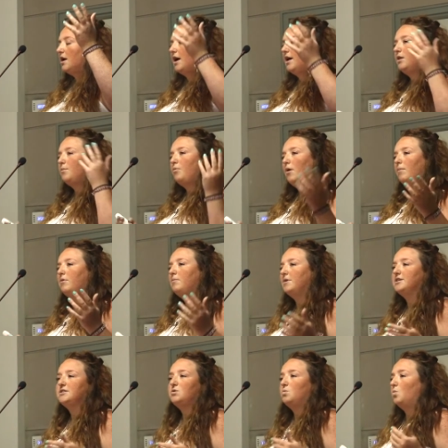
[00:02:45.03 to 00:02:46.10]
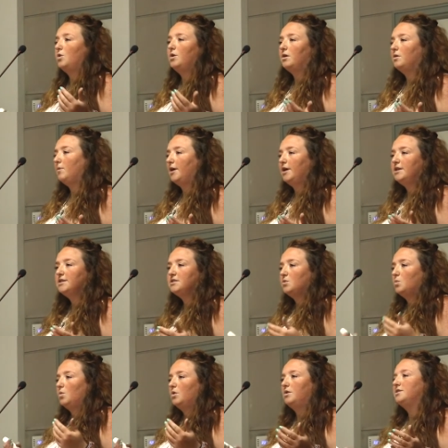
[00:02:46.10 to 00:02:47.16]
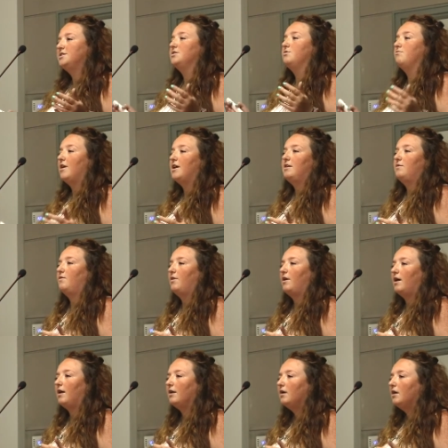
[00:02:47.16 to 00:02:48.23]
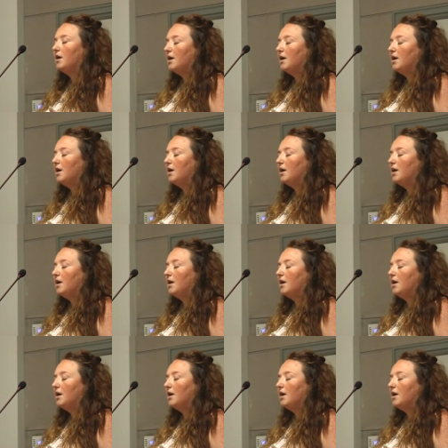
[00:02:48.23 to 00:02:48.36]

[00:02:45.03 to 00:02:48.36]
And the problem is the workplace, the world isn't ready for that.